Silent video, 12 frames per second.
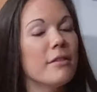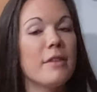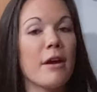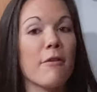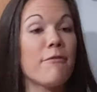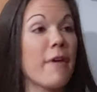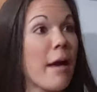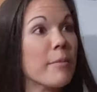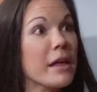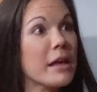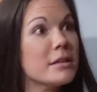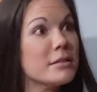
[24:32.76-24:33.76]
their
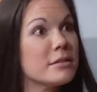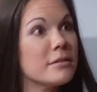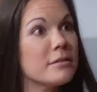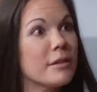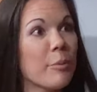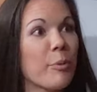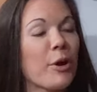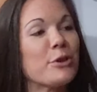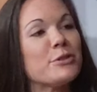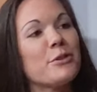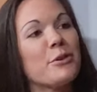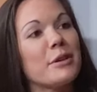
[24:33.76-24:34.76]
families, their
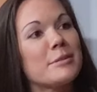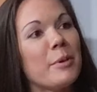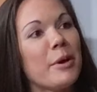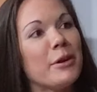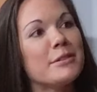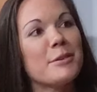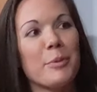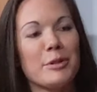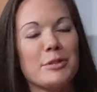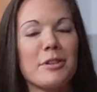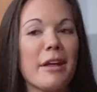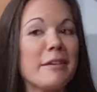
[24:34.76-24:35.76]
personal experience, their
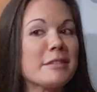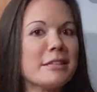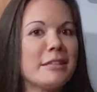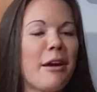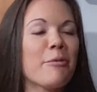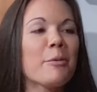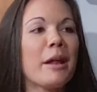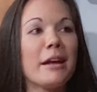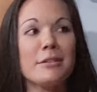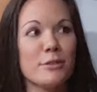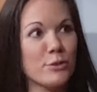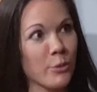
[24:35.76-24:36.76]
personal lives, because everyone
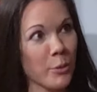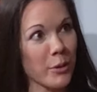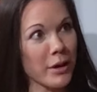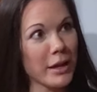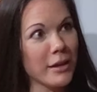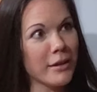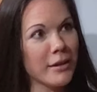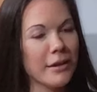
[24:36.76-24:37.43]
has a story,